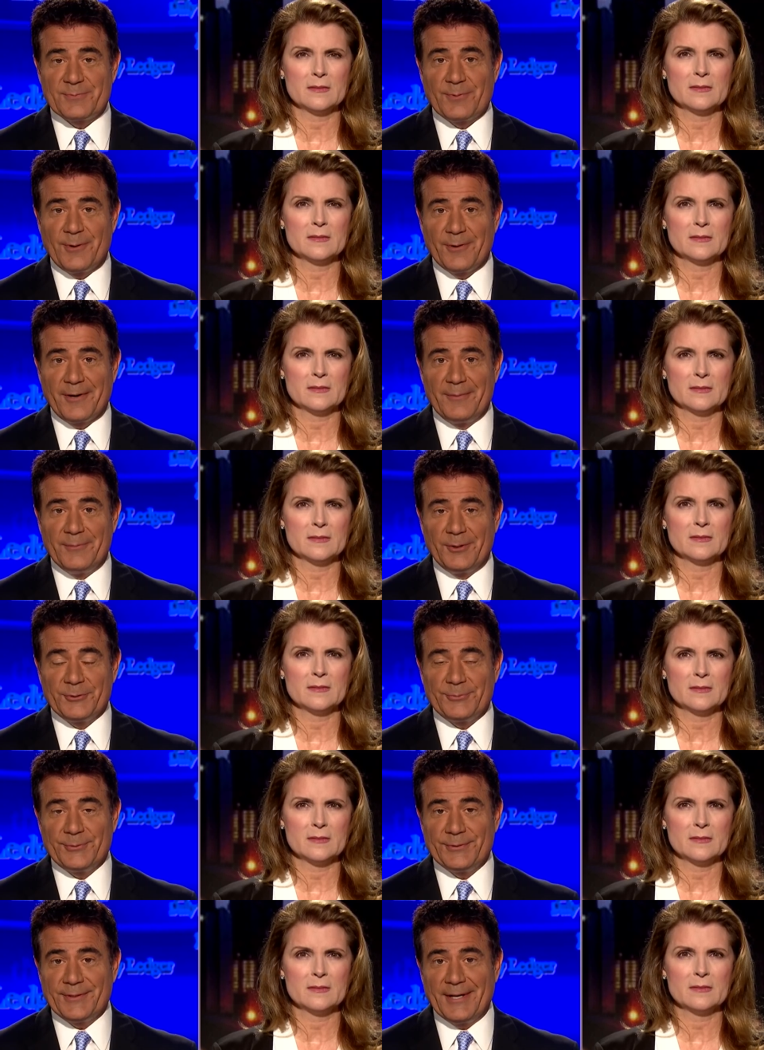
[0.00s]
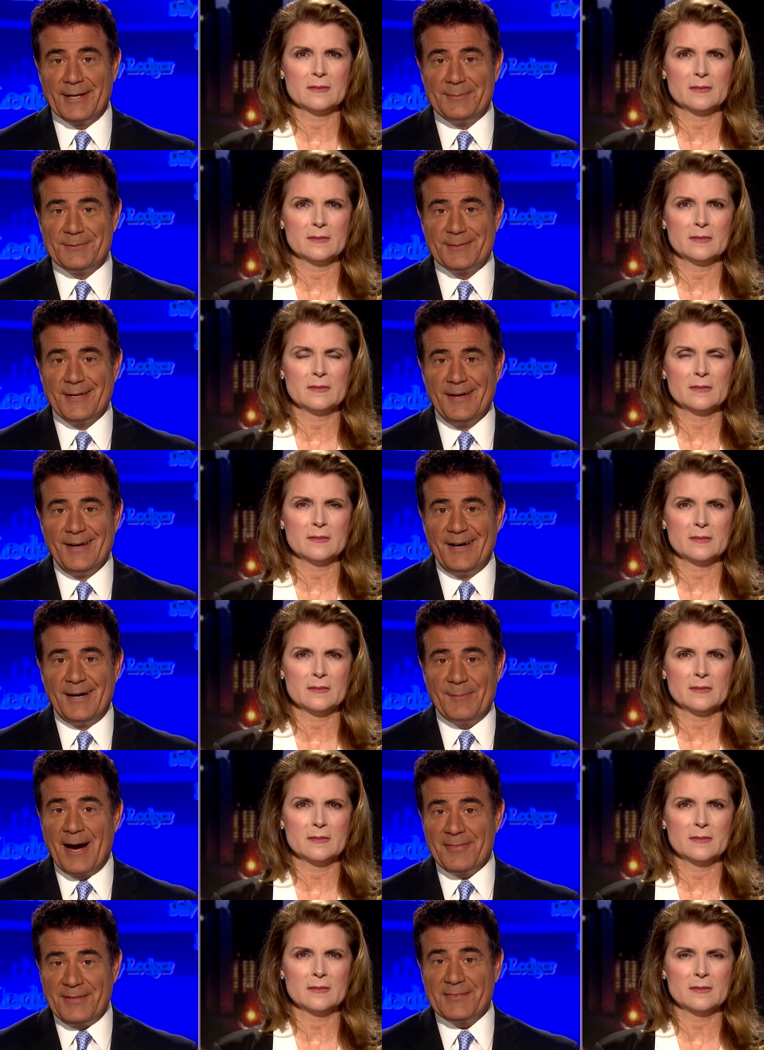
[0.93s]
Speaker 1: program multiple times.
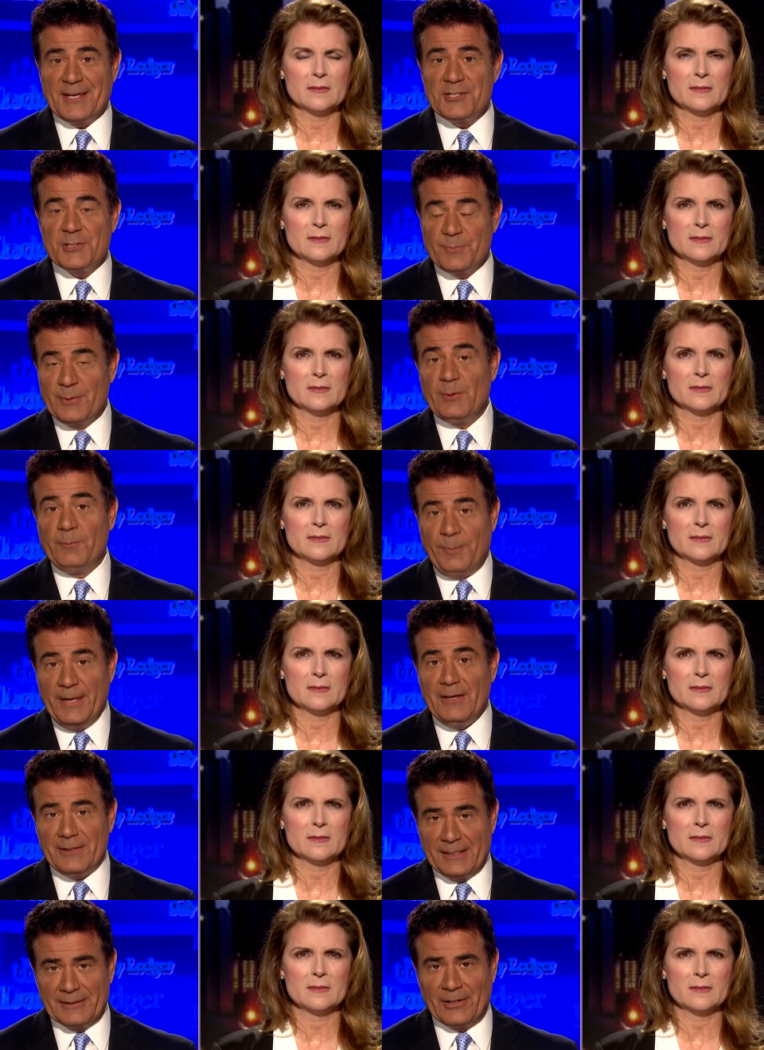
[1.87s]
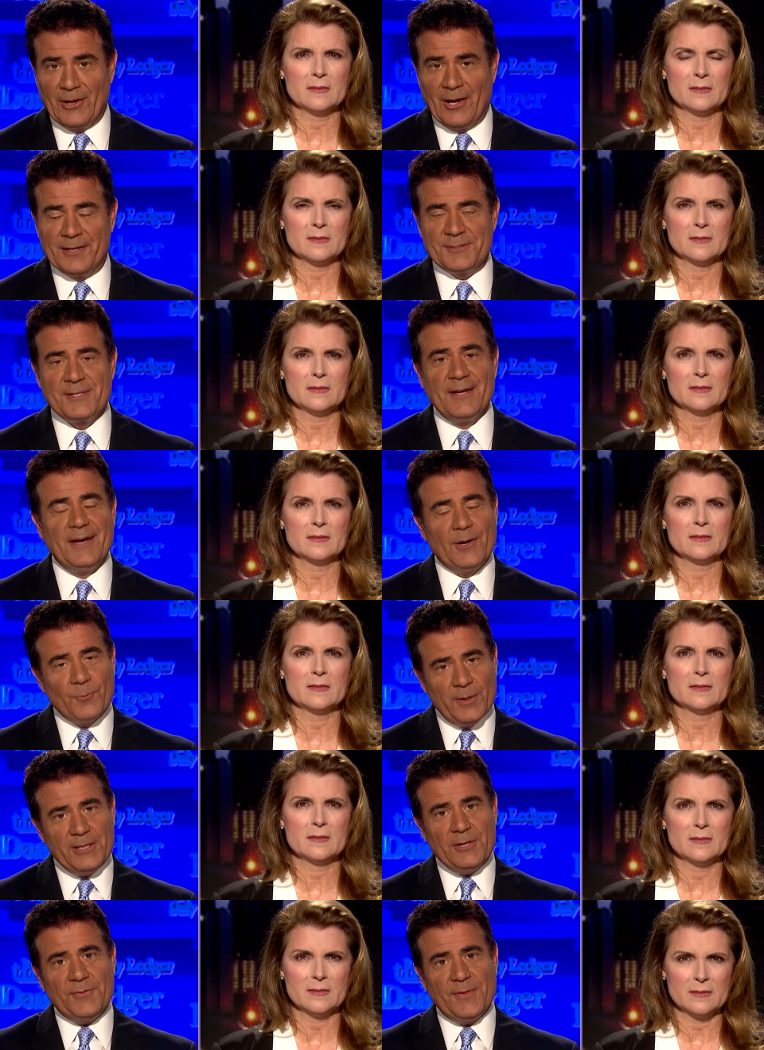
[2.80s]
Um, I think they should be repealing laws.
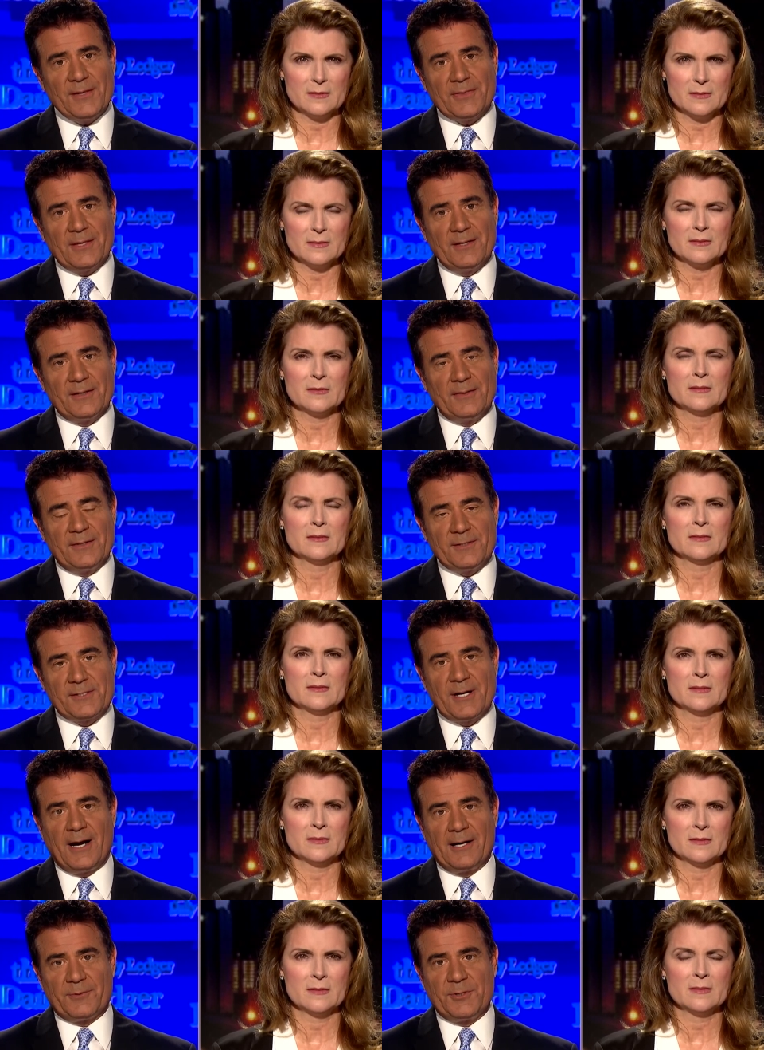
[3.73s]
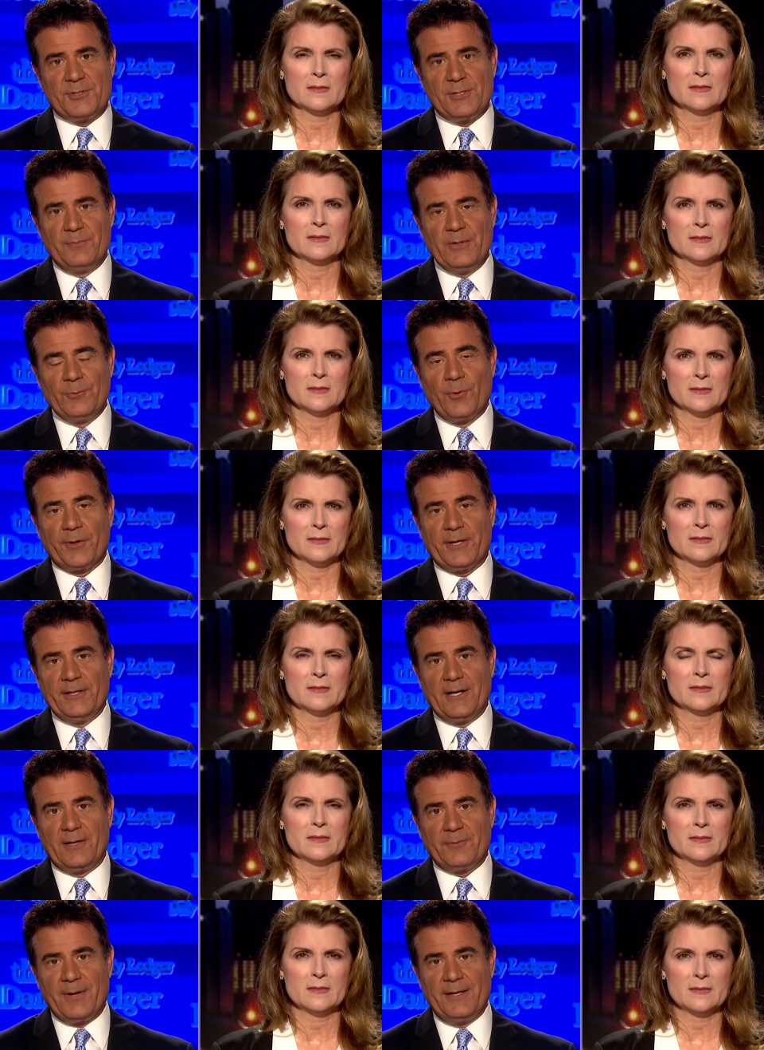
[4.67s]
What do you think that this Congress should be
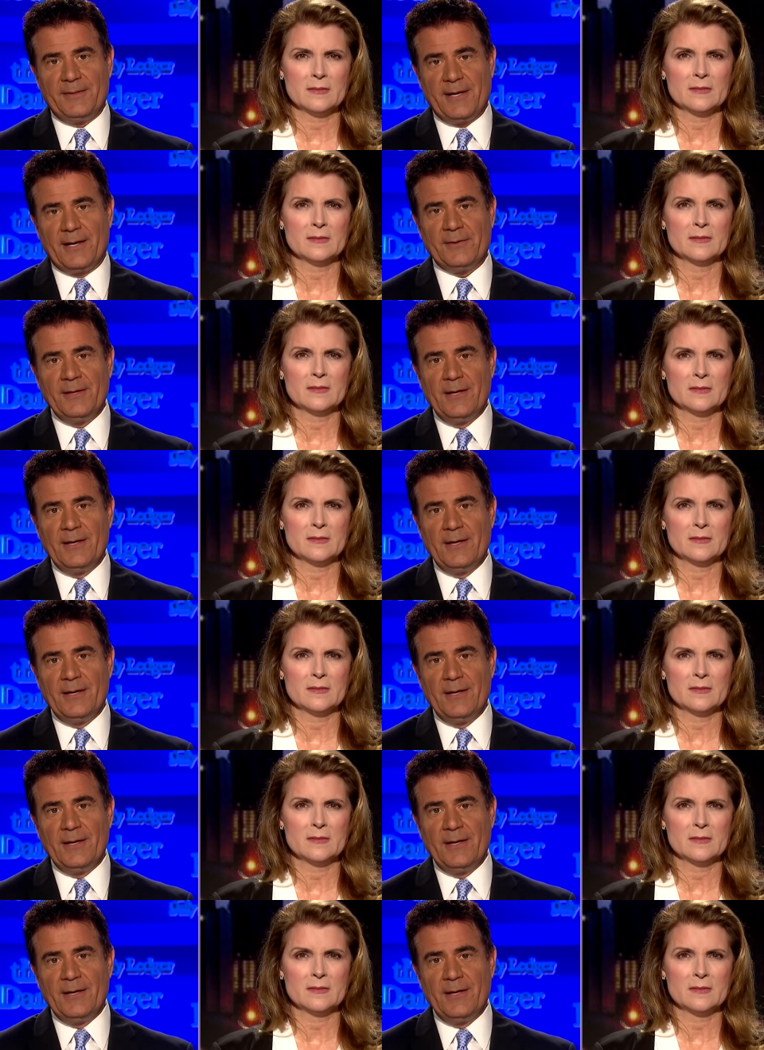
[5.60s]
working on right now